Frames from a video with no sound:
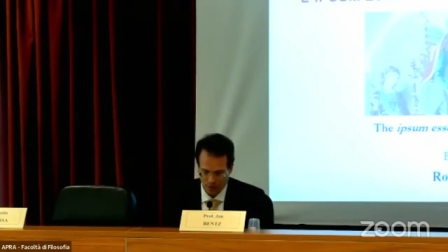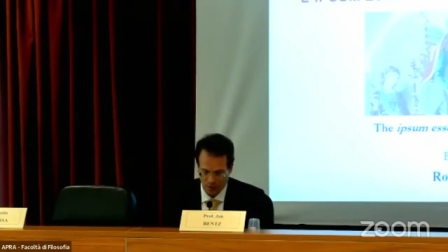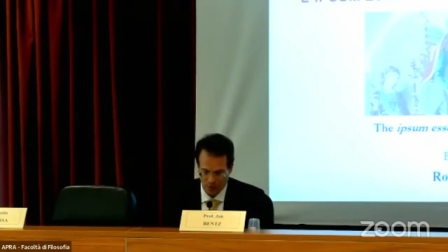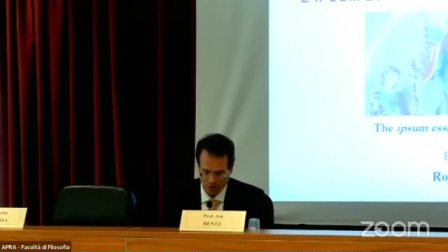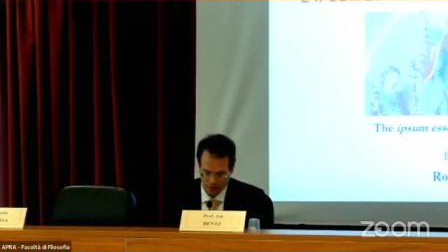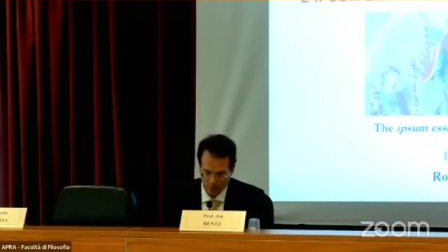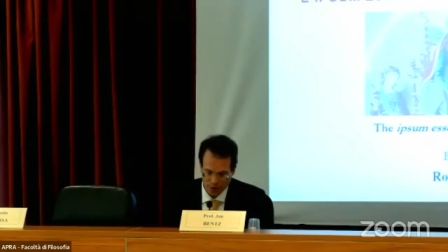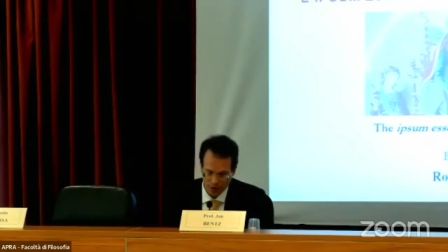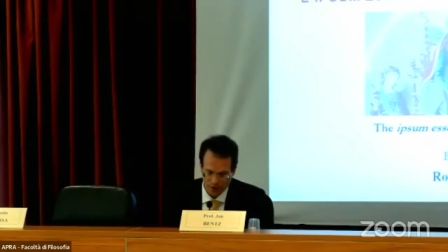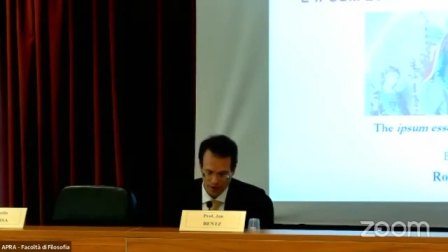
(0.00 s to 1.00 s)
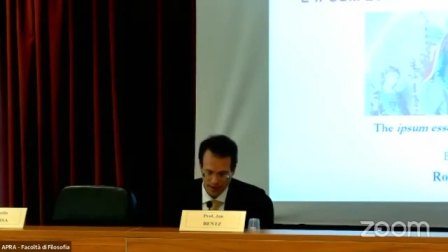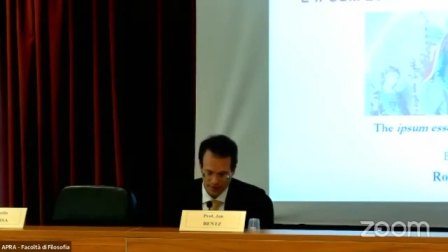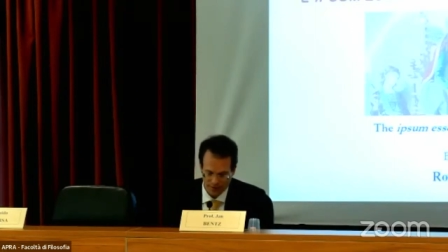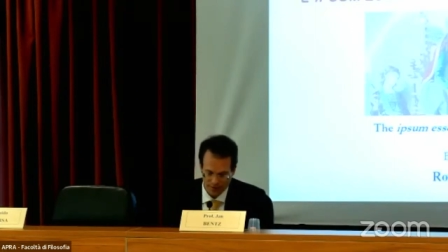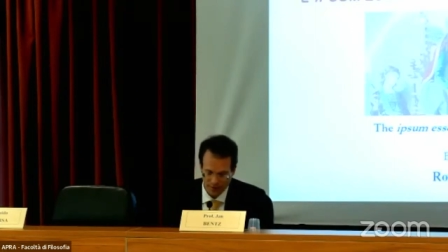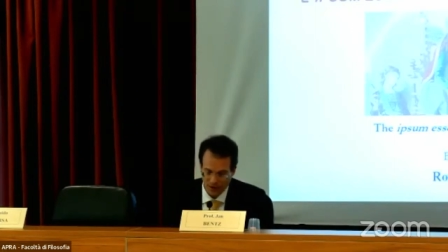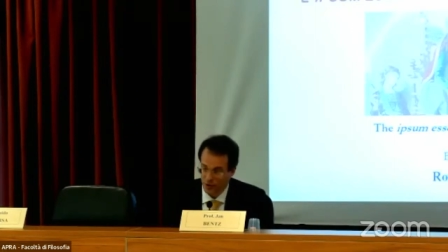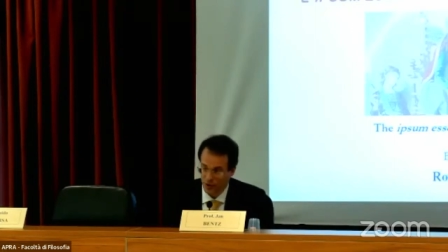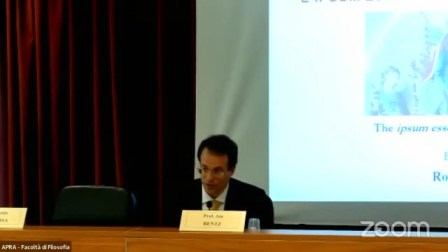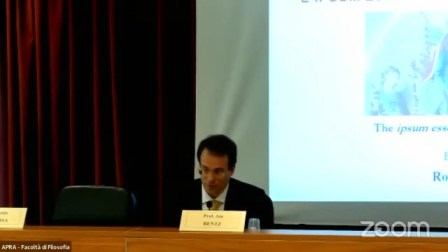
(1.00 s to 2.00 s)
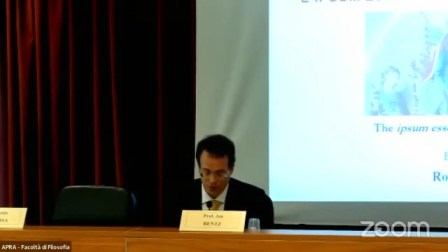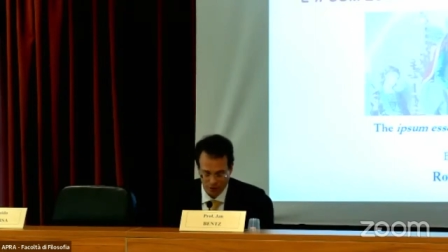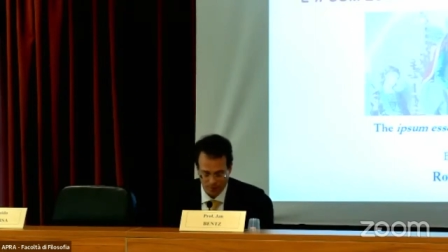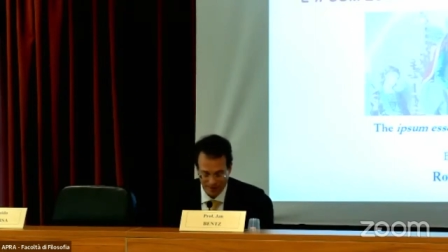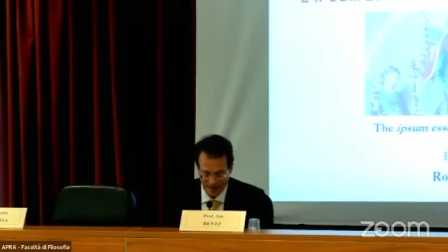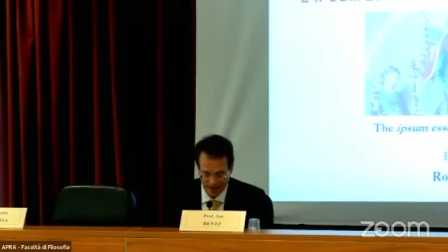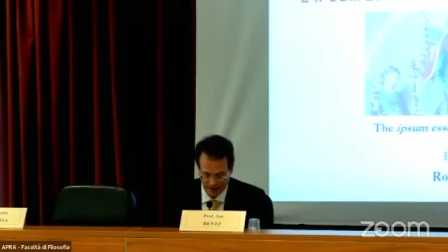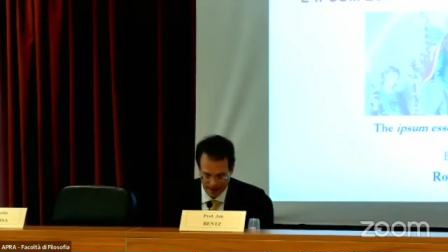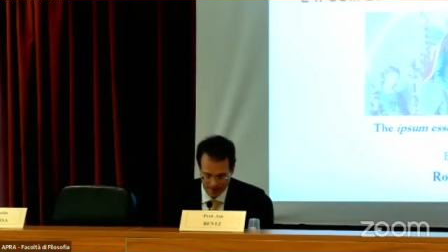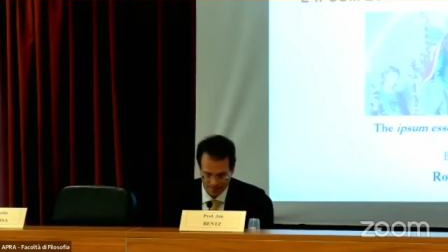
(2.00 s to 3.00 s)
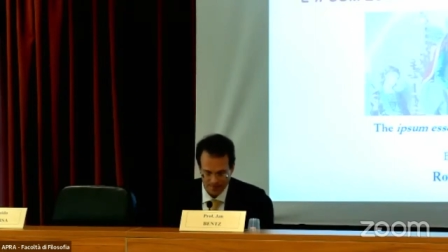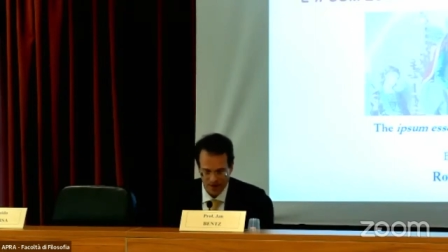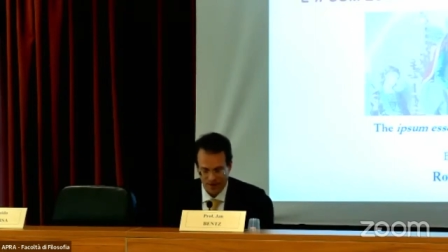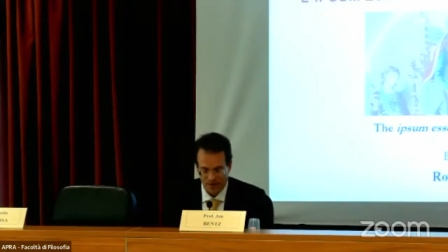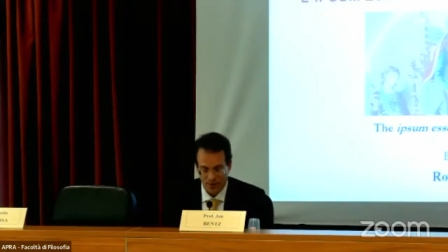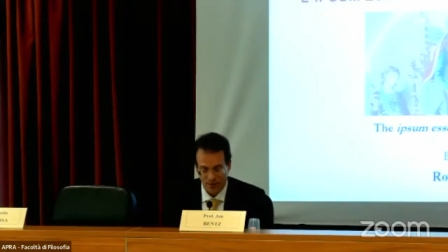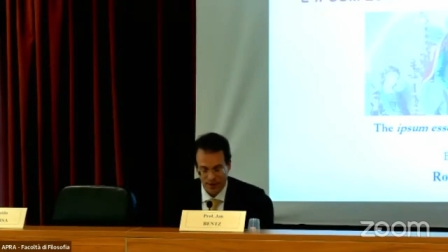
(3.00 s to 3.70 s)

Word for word: So, spoken on the level of each individual being then, the